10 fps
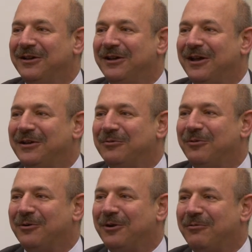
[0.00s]
and you
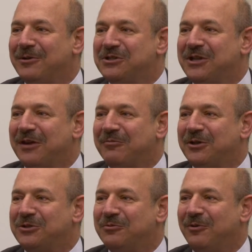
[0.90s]
won't always get
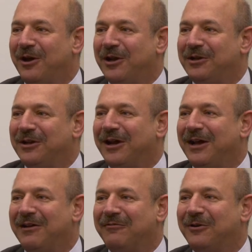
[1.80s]
what you want, and I
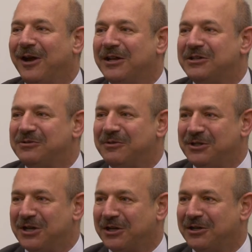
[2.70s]
have grants
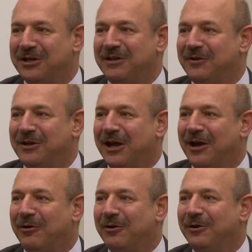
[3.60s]
rejected even
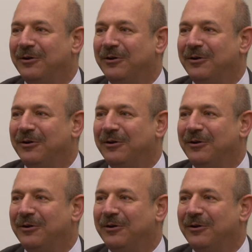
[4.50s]
now,